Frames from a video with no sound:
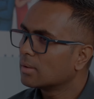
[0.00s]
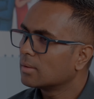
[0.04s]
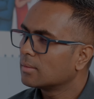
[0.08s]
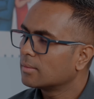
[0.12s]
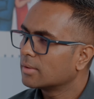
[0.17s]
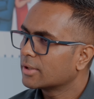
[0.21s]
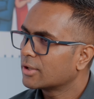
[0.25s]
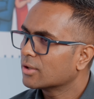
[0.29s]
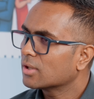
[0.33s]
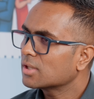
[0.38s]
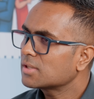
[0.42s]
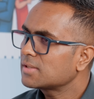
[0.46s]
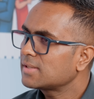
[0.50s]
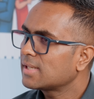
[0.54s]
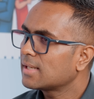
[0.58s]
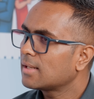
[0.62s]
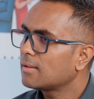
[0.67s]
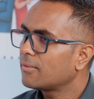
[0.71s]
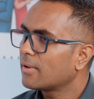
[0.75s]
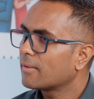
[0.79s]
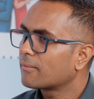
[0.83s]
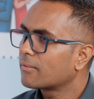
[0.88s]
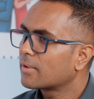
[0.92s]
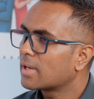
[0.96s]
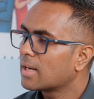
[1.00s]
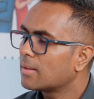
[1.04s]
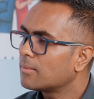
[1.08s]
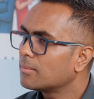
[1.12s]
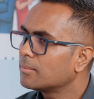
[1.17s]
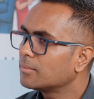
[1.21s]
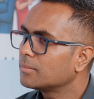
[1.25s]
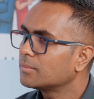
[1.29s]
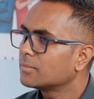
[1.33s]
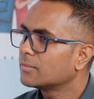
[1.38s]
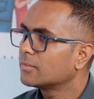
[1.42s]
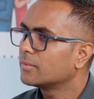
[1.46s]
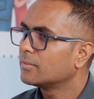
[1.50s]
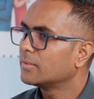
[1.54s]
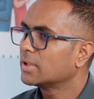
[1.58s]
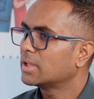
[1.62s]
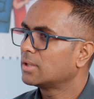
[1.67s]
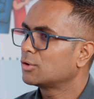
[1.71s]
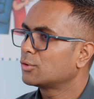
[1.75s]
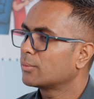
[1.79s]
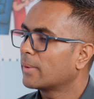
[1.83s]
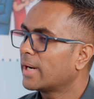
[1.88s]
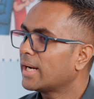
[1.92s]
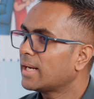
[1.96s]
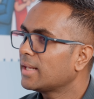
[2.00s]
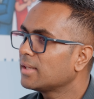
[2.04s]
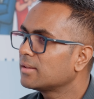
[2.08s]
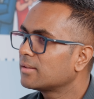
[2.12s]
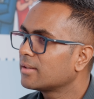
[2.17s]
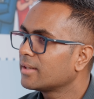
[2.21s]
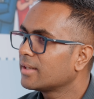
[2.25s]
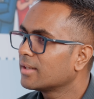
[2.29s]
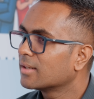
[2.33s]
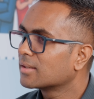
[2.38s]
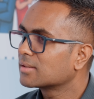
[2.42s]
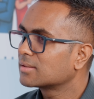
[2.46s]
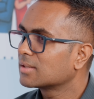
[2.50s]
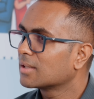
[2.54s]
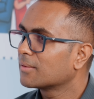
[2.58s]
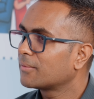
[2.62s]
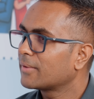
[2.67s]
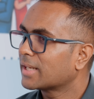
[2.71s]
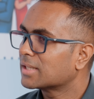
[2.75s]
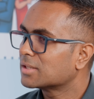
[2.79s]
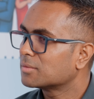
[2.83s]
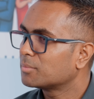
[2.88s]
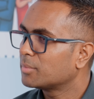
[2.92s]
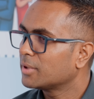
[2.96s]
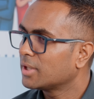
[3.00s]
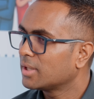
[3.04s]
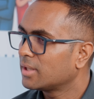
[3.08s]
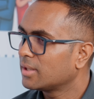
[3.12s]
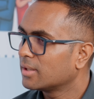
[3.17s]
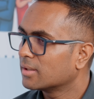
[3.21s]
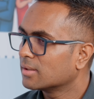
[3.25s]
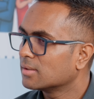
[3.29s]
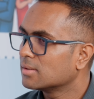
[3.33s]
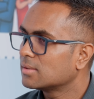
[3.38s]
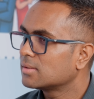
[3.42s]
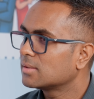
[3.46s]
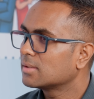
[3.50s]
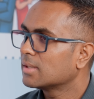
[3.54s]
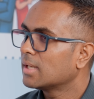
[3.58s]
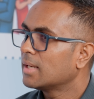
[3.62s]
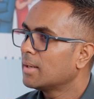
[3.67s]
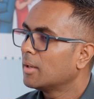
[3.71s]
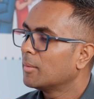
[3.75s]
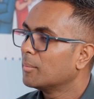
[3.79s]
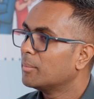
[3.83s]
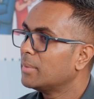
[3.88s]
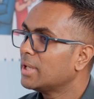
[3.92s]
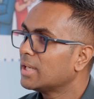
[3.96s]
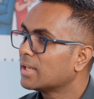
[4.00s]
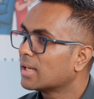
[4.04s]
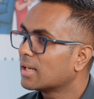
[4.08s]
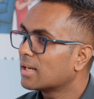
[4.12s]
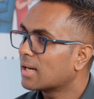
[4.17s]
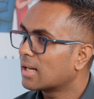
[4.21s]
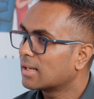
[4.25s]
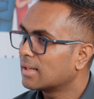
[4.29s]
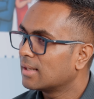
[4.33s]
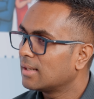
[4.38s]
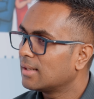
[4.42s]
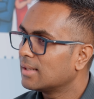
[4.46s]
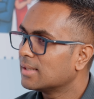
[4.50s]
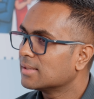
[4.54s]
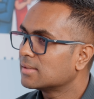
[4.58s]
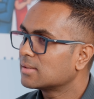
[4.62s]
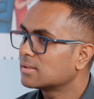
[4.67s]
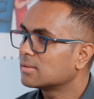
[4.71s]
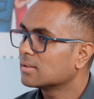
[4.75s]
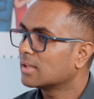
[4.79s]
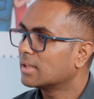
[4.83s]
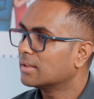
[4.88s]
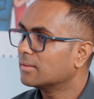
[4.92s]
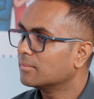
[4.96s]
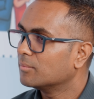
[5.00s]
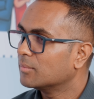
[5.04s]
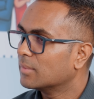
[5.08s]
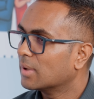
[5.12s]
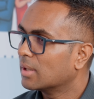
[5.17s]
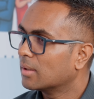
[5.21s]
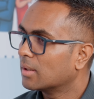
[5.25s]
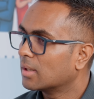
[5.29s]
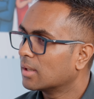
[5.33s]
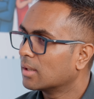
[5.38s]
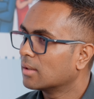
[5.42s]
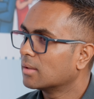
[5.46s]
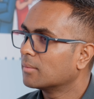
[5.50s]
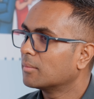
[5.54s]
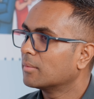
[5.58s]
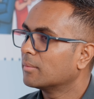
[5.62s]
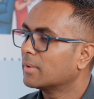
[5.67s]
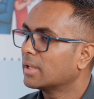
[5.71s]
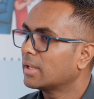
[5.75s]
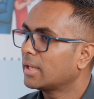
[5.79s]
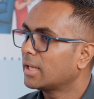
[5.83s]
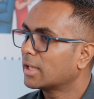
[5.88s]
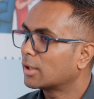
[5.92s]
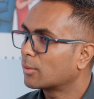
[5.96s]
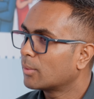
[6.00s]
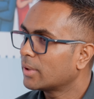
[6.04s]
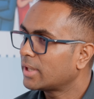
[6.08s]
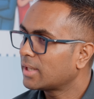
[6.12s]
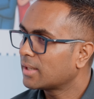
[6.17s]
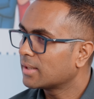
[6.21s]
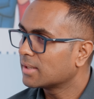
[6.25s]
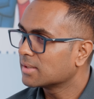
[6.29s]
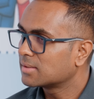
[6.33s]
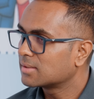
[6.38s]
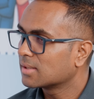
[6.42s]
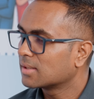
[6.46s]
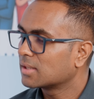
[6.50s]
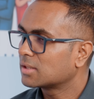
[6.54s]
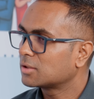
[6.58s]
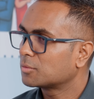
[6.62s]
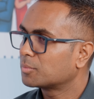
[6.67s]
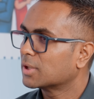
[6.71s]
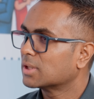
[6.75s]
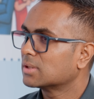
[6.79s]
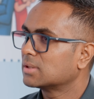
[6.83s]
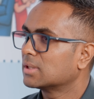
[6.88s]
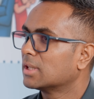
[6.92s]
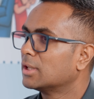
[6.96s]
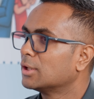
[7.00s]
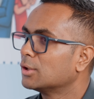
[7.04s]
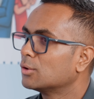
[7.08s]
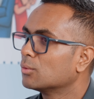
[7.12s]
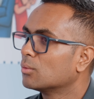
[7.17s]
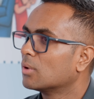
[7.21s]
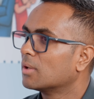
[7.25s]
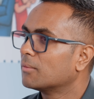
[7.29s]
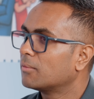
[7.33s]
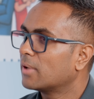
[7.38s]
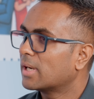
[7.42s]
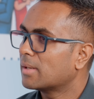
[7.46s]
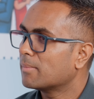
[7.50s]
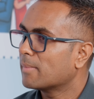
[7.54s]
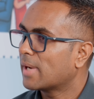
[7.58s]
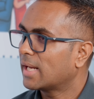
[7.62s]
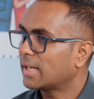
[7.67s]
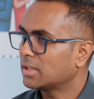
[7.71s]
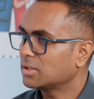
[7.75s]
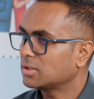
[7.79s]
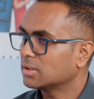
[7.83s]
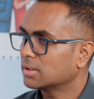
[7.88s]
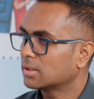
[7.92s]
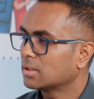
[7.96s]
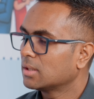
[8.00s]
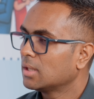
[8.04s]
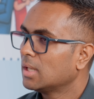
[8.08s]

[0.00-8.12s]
yourself have come with 23 years of experience being an analyst and equity research person to a fund manager.